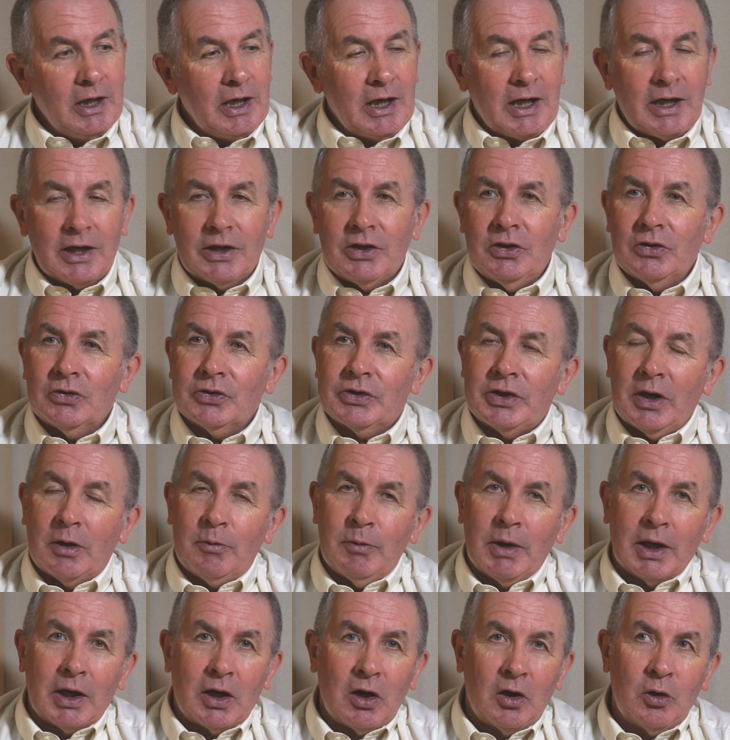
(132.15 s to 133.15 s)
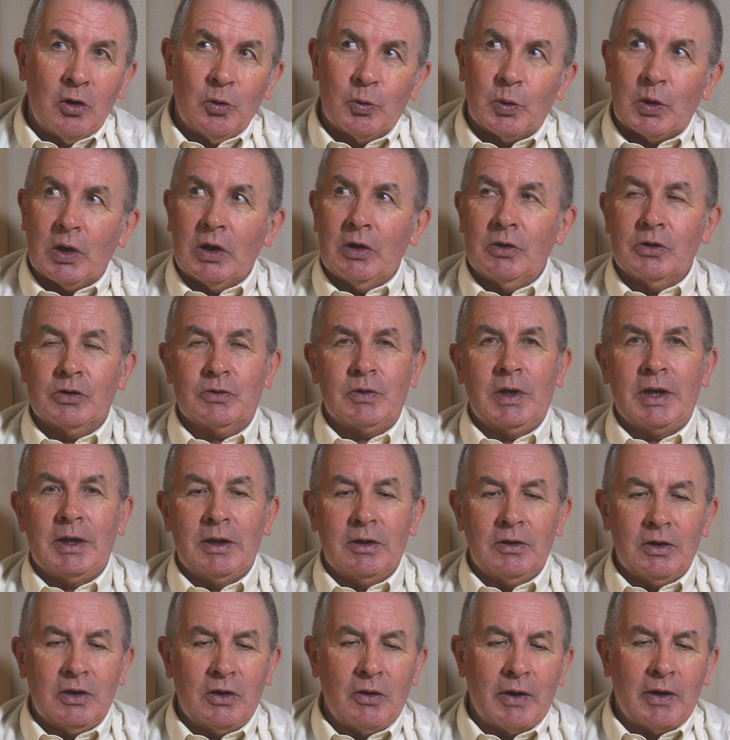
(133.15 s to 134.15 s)
I caught it on my GoPros when
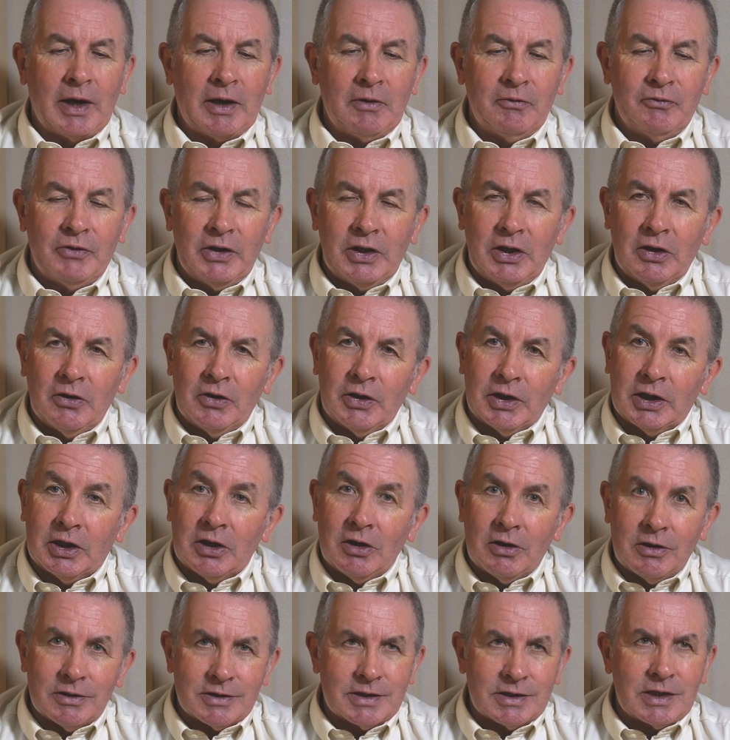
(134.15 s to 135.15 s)
I go out videoing cars.